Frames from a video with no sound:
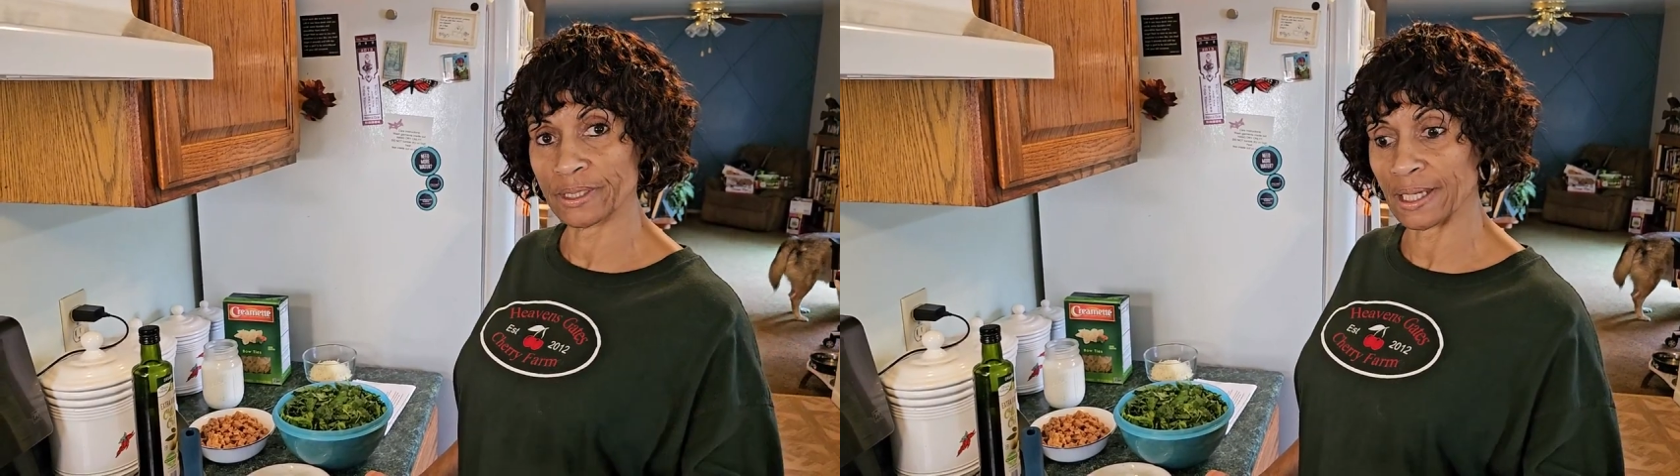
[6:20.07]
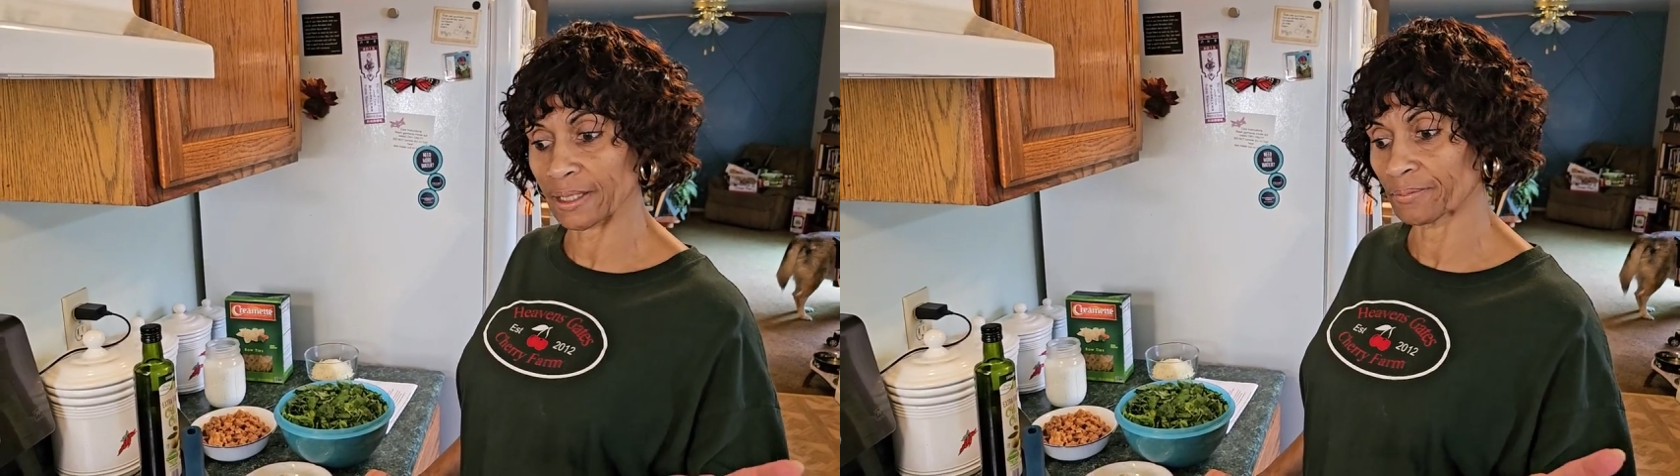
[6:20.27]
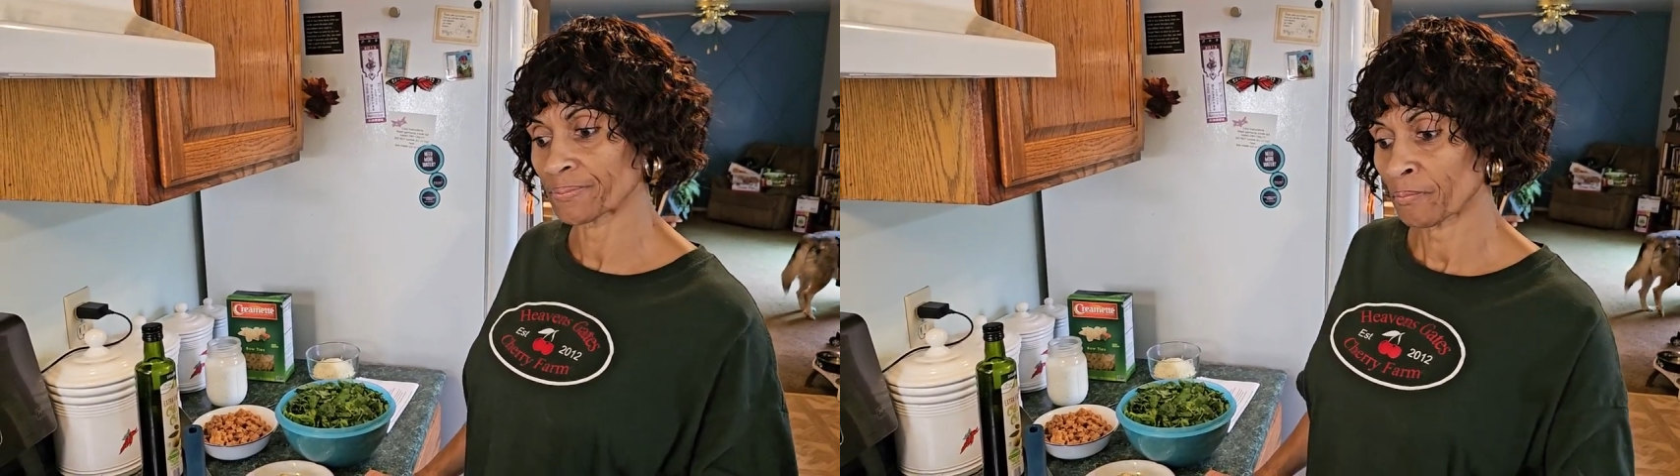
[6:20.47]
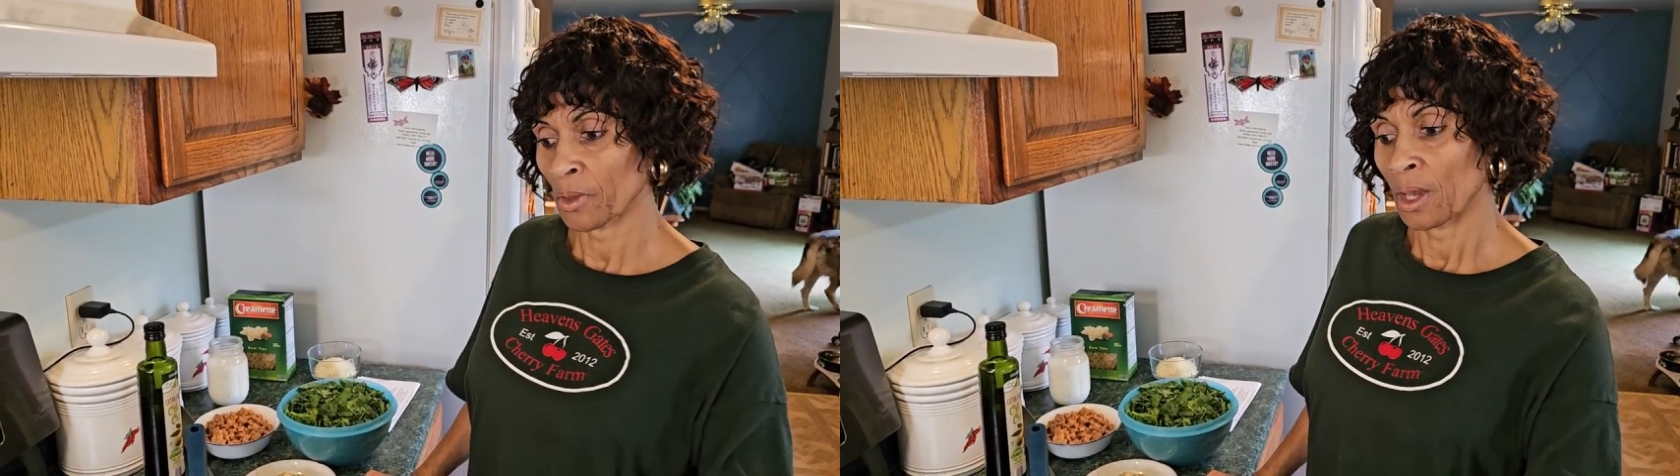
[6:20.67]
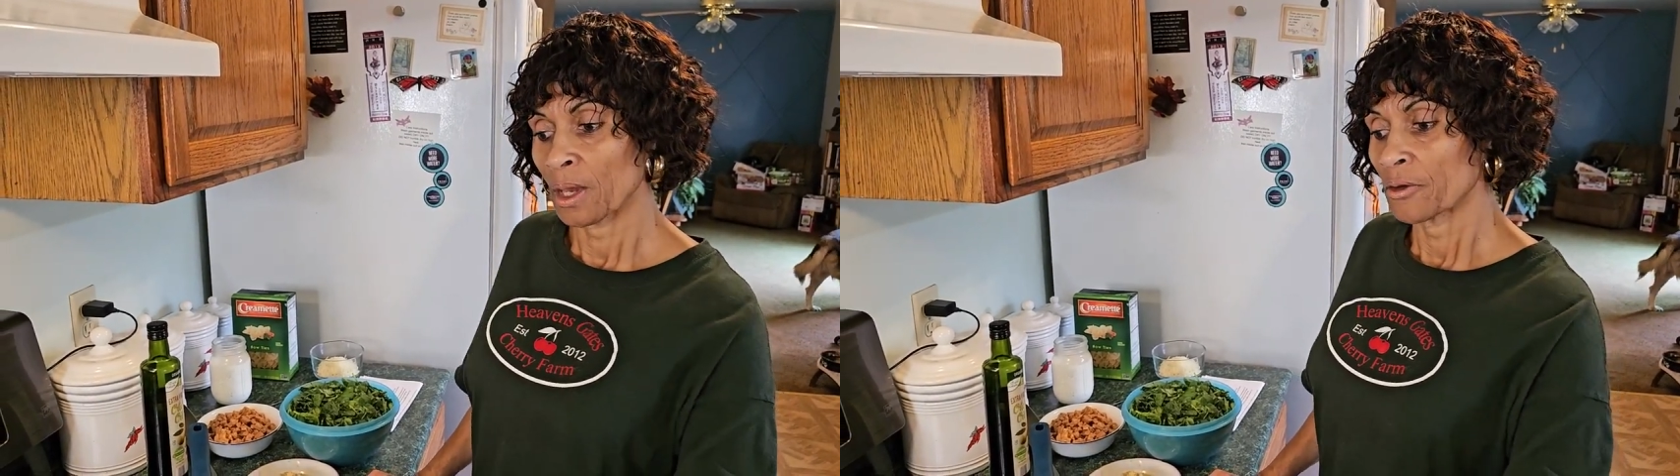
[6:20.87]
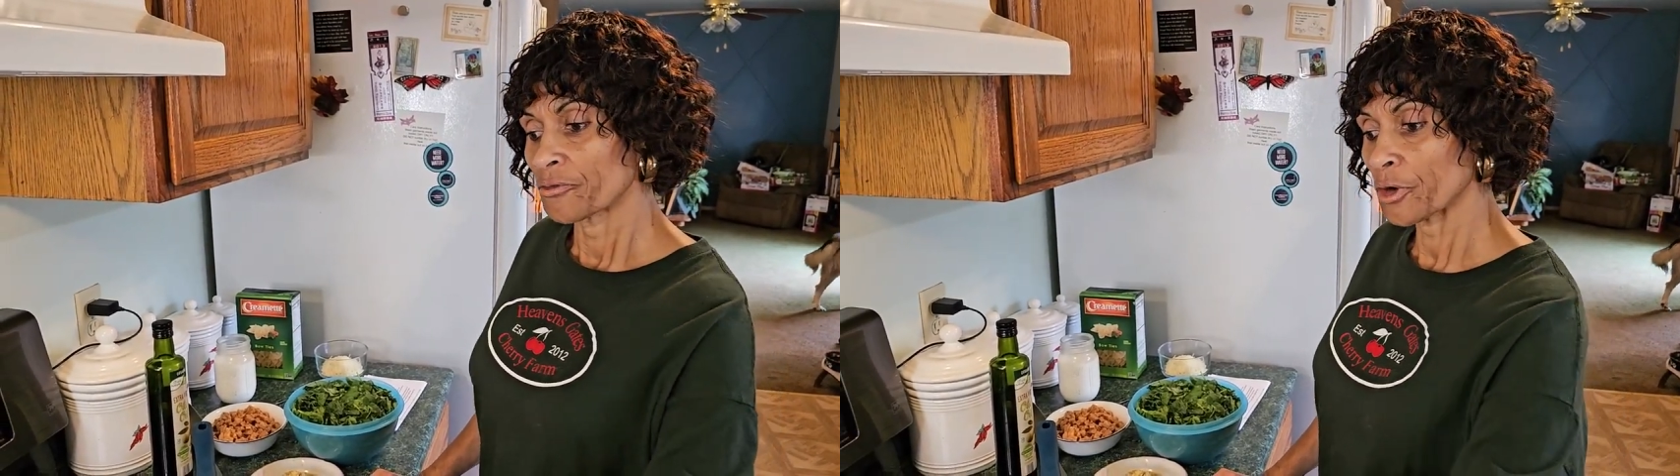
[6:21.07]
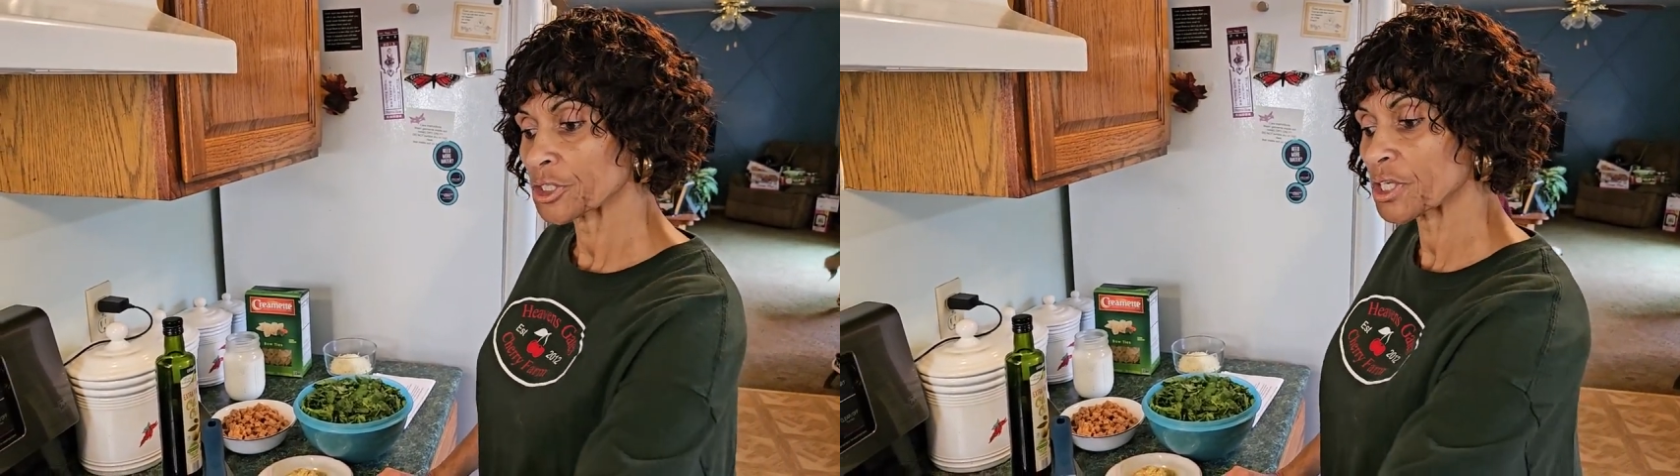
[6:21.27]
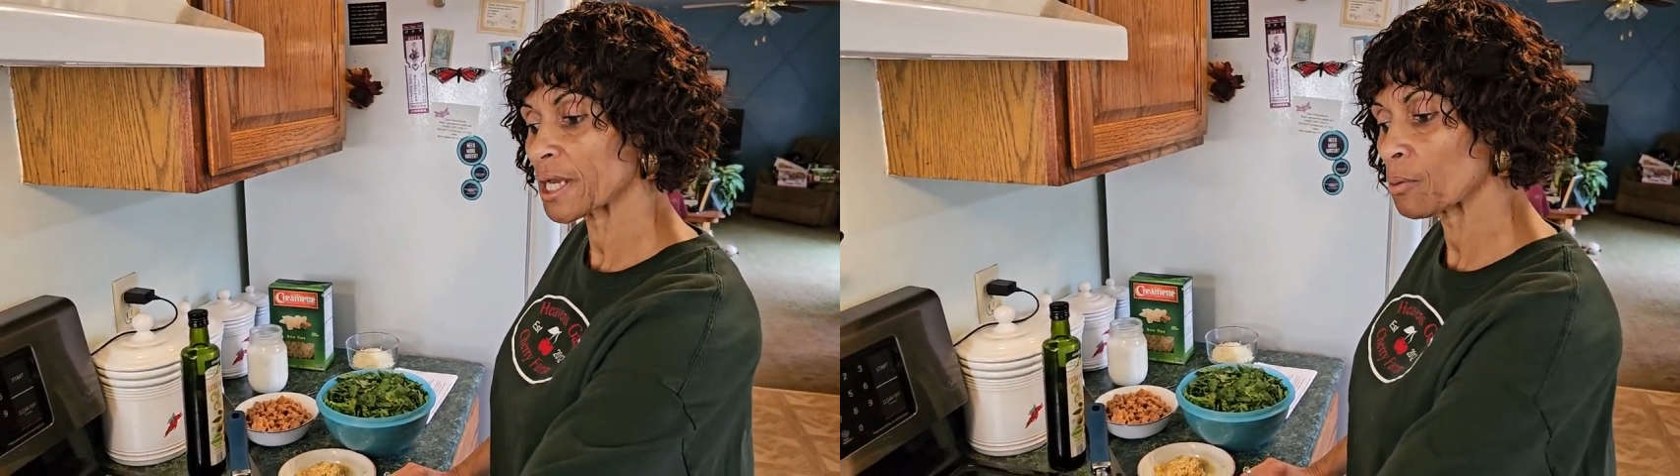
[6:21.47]
done.
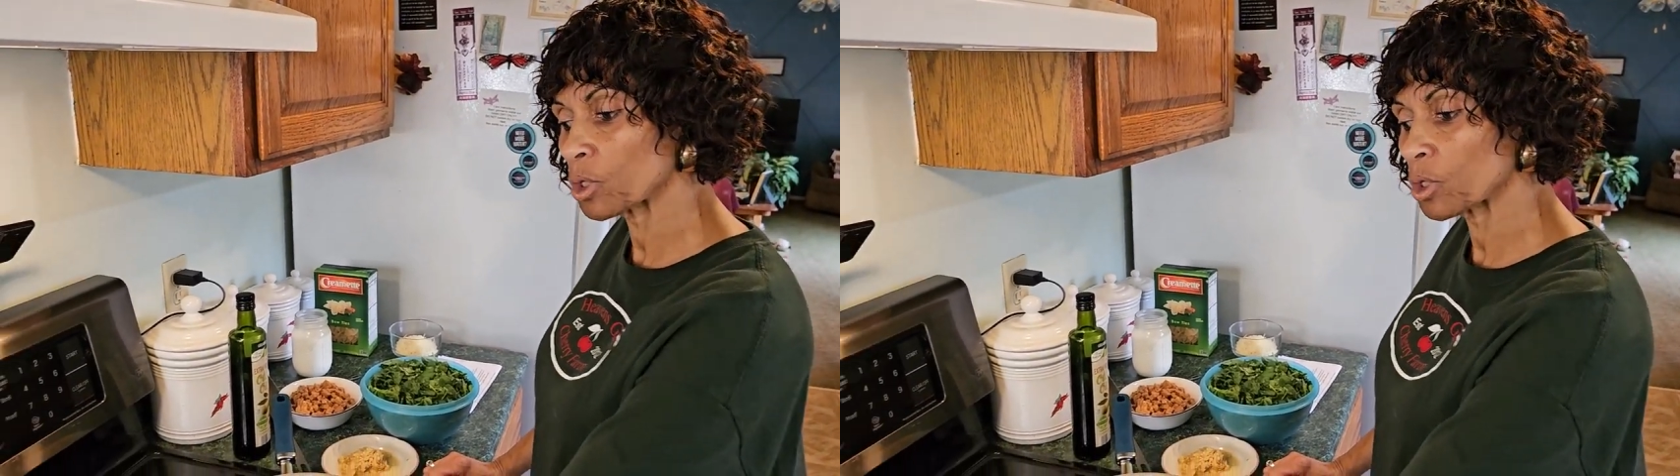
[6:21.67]
First thing I